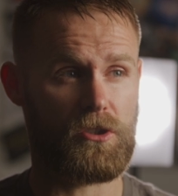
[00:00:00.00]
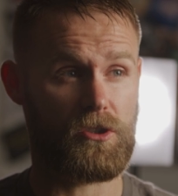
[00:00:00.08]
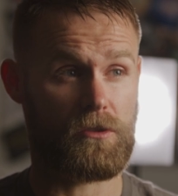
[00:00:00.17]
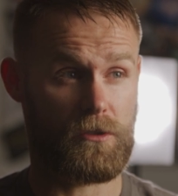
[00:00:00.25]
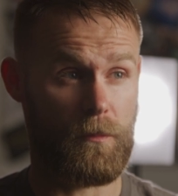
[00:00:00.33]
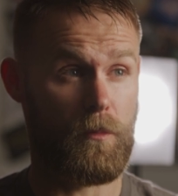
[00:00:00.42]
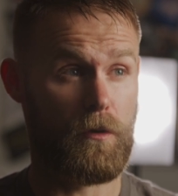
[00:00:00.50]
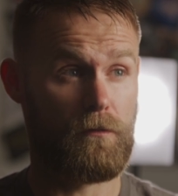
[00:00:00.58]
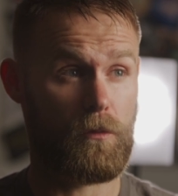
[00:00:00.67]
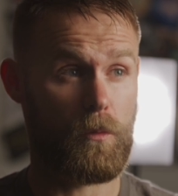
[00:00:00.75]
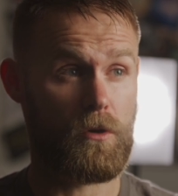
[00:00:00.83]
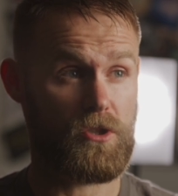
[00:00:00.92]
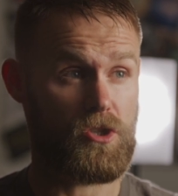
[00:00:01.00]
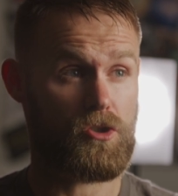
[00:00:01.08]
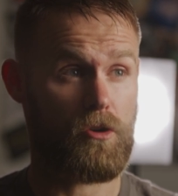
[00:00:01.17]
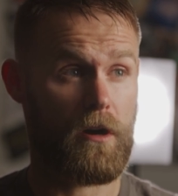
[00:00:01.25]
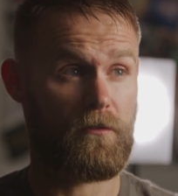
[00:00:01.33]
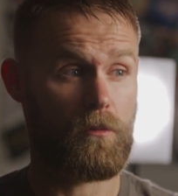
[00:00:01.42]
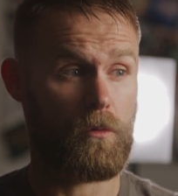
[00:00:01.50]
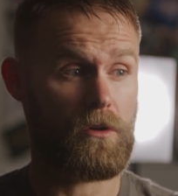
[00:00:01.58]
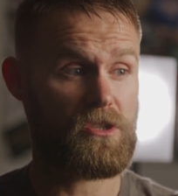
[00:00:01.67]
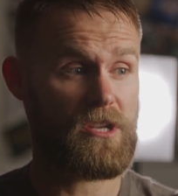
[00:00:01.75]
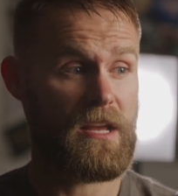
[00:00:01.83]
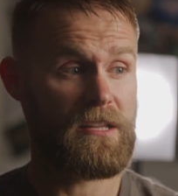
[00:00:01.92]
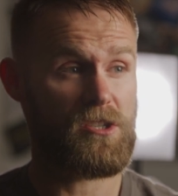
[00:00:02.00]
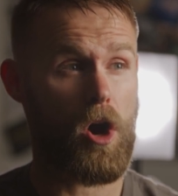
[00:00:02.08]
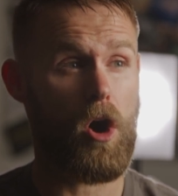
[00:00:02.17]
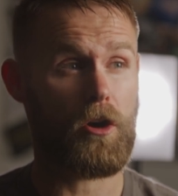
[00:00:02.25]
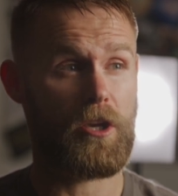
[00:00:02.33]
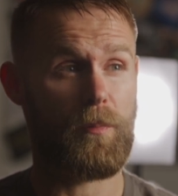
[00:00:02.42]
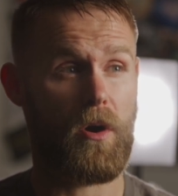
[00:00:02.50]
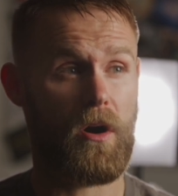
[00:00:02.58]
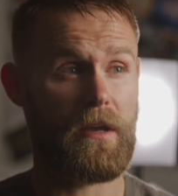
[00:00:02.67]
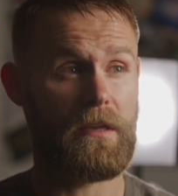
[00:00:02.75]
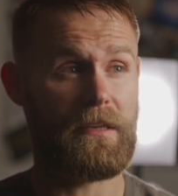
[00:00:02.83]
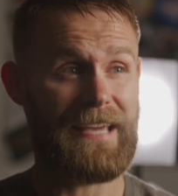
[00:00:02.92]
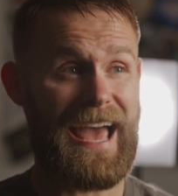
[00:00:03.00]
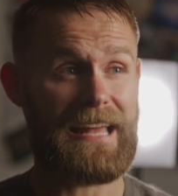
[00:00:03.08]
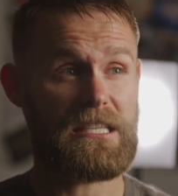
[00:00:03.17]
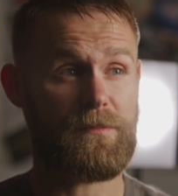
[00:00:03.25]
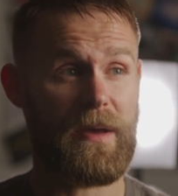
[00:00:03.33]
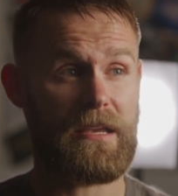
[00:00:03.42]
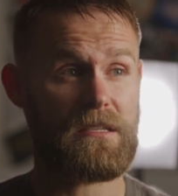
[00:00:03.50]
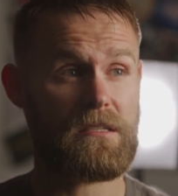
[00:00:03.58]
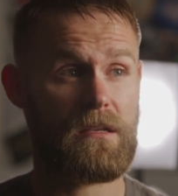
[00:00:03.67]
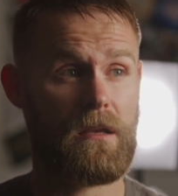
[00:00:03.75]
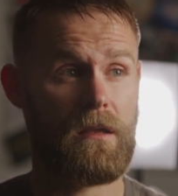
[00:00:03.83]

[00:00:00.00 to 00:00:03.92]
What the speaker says: to move towards and strive towards, to occupy your headspace.